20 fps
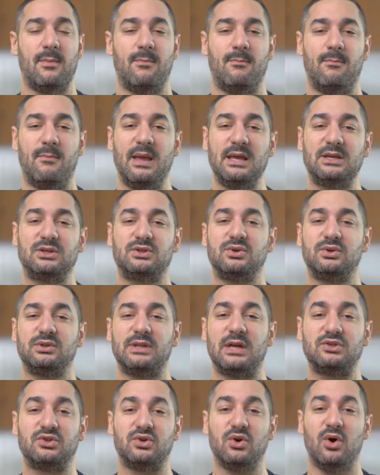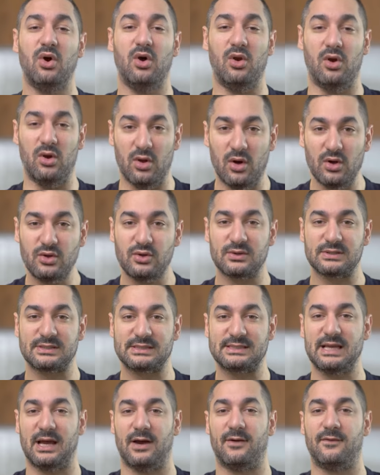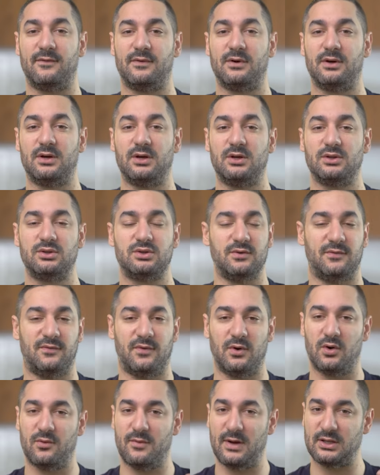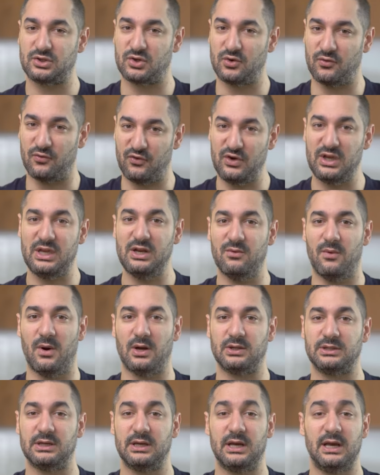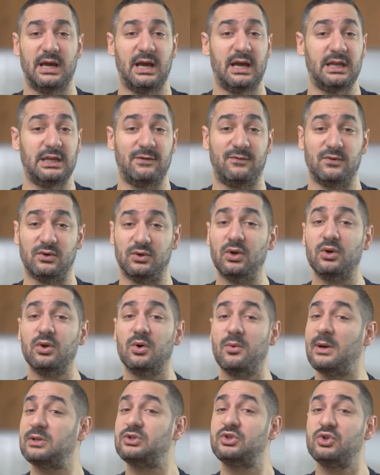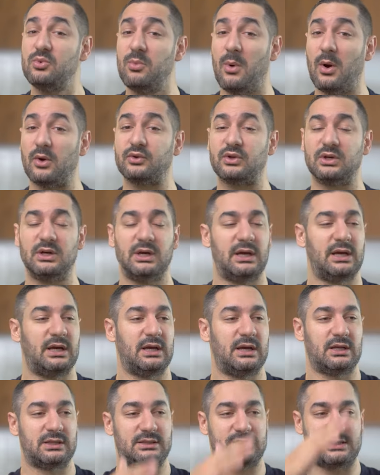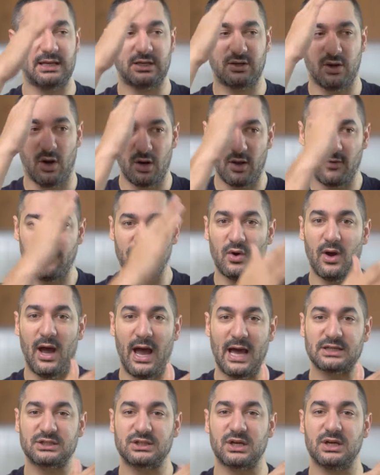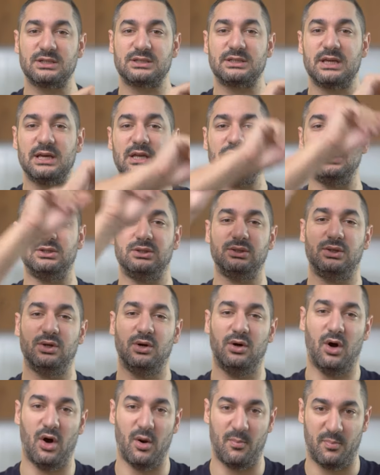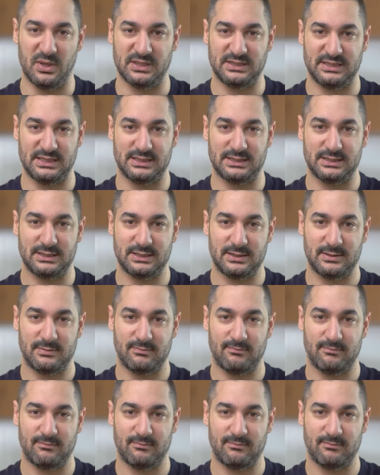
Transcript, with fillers: Make sure that you allow yourself to follow what you really want. And if you don't know what you want, take all of your actions and do the opposite.